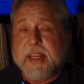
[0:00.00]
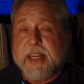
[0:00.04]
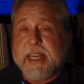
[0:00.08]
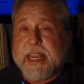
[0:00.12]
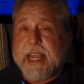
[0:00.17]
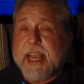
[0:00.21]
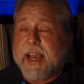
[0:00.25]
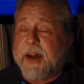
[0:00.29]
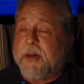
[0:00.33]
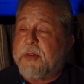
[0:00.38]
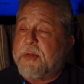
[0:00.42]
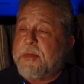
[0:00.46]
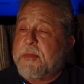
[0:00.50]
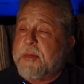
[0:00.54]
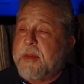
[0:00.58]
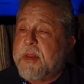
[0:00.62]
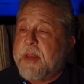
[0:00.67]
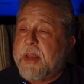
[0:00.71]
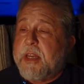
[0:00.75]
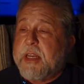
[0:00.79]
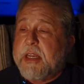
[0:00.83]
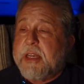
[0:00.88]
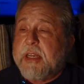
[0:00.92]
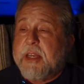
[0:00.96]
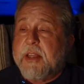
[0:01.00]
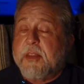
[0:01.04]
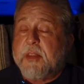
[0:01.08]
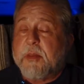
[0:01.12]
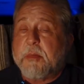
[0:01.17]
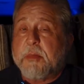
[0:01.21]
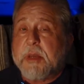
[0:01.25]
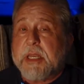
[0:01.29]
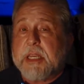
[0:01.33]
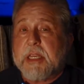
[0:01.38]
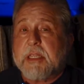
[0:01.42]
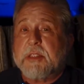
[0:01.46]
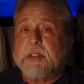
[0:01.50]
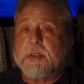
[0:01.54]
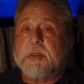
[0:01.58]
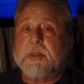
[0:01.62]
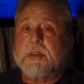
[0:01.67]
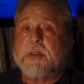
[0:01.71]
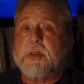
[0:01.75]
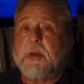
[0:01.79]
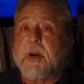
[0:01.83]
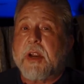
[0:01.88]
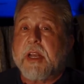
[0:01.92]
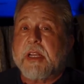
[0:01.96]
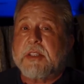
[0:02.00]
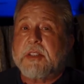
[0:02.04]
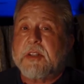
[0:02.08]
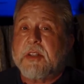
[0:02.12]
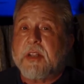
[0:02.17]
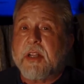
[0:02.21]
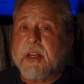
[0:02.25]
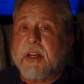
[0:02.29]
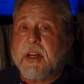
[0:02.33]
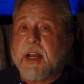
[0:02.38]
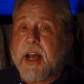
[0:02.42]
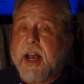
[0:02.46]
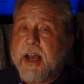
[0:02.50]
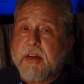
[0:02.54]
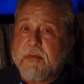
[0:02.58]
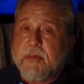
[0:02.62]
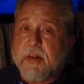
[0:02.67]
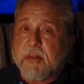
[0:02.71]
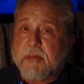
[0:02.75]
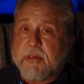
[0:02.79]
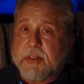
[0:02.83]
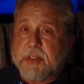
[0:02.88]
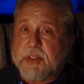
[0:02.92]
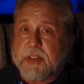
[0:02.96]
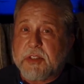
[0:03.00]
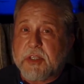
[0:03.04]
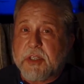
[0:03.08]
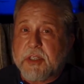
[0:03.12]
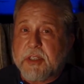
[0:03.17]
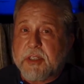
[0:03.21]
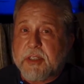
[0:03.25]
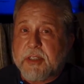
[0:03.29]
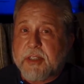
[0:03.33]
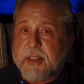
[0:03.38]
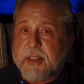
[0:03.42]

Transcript: Now, the biggest tarantula I've ever seen